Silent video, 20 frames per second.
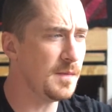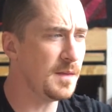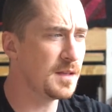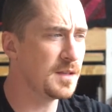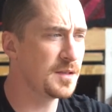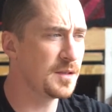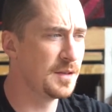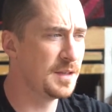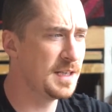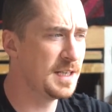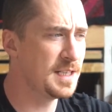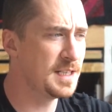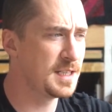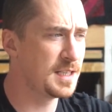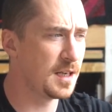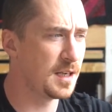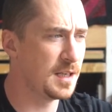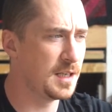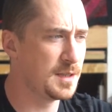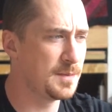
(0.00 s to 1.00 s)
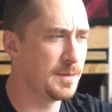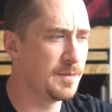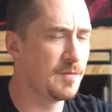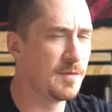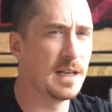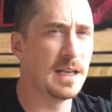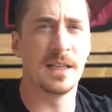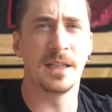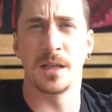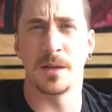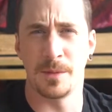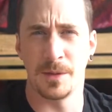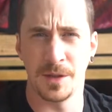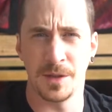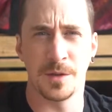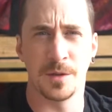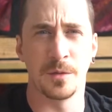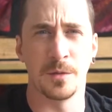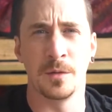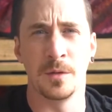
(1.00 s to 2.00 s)
So I need to be really doubly
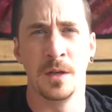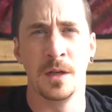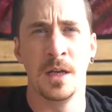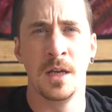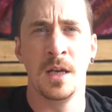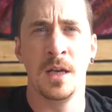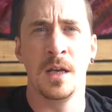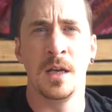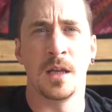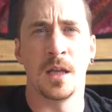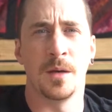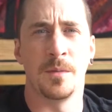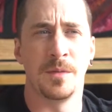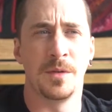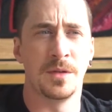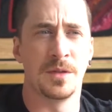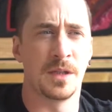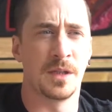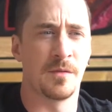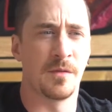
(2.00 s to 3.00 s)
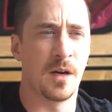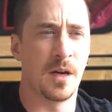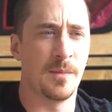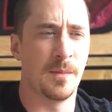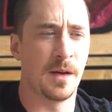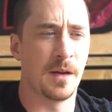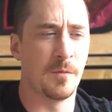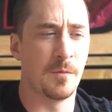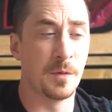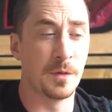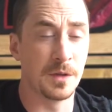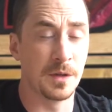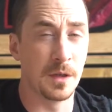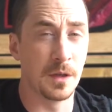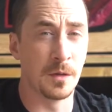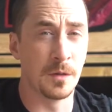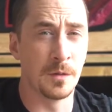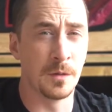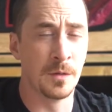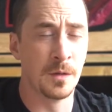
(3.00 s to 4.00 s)
sure that I'm using the right amount of wood
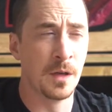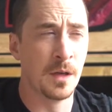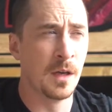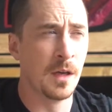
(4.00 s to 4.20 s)
glue,